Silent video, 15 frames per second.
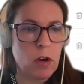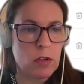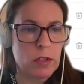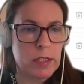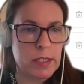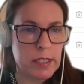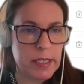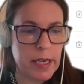
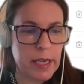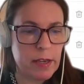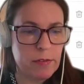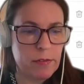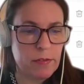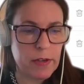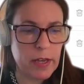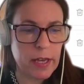on
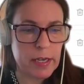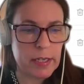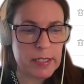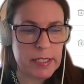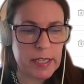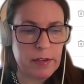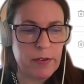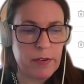save and
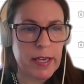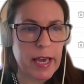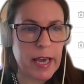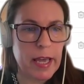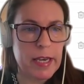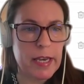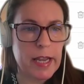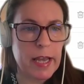save
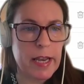again,